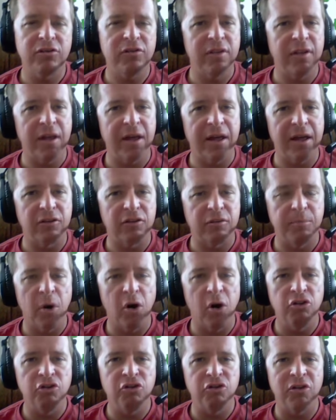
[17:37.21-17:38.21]
just the
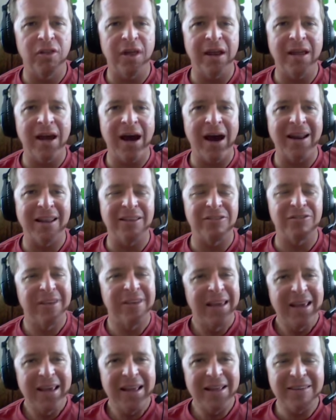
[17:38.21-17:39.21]
exposure they got,
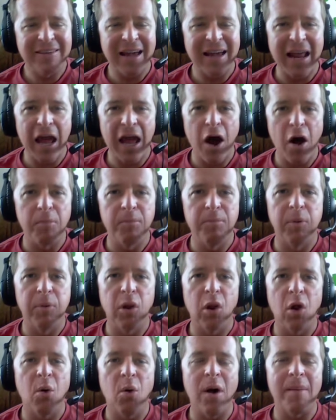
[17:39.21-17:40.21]
it's kind of helped
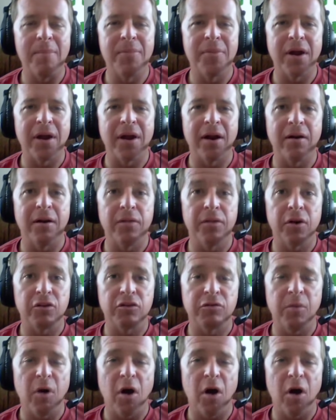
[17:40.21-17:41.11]
blow up their